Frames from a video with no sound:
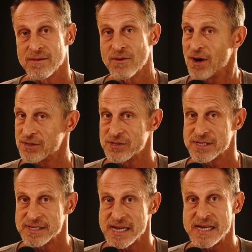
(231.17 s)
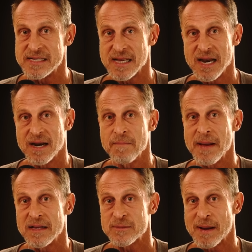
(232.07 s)
causes disease, and an
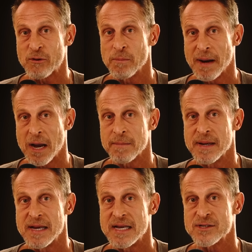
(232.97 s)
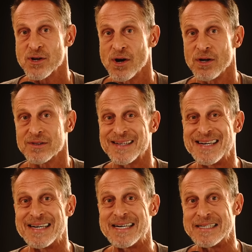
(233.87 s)
imbalanced microbiome is called
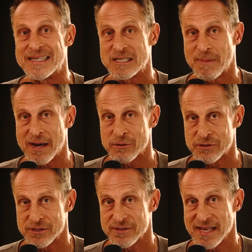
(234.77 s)
dysbiosis.